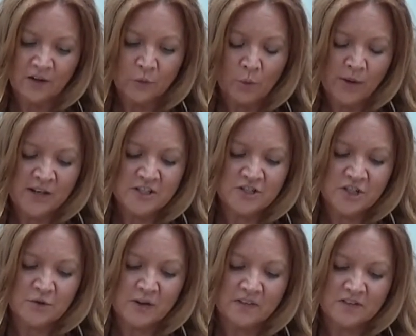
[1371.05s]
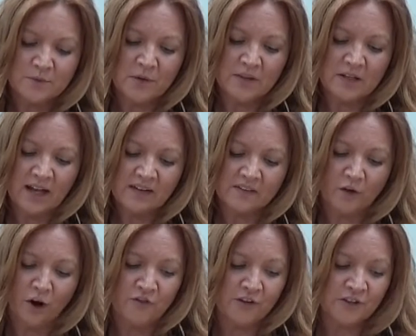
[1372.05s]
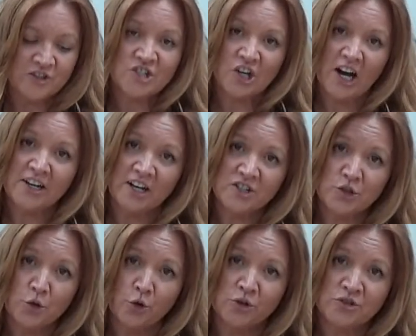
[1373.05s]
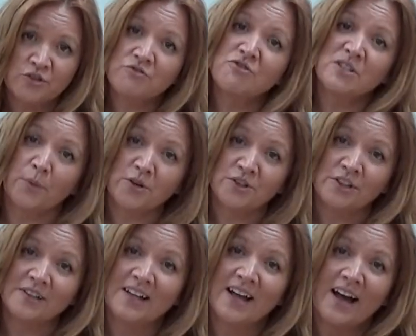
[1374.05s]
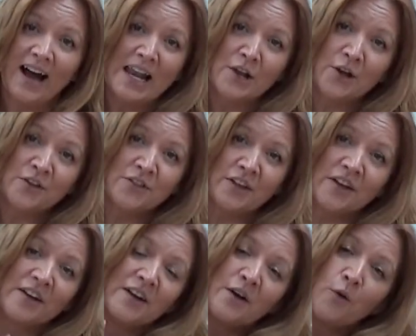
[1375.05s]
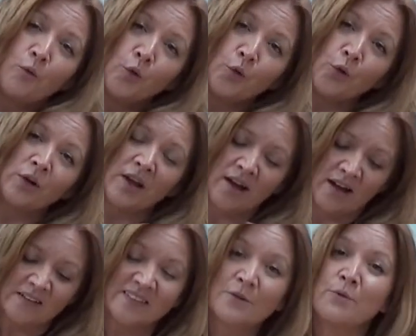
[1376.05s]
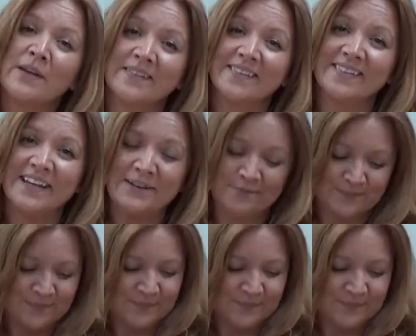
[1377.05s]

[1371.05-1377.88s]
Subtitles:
So what we're going to do is to put the lights off and just shine our torch through the bottle and look at the wall and see what we can see.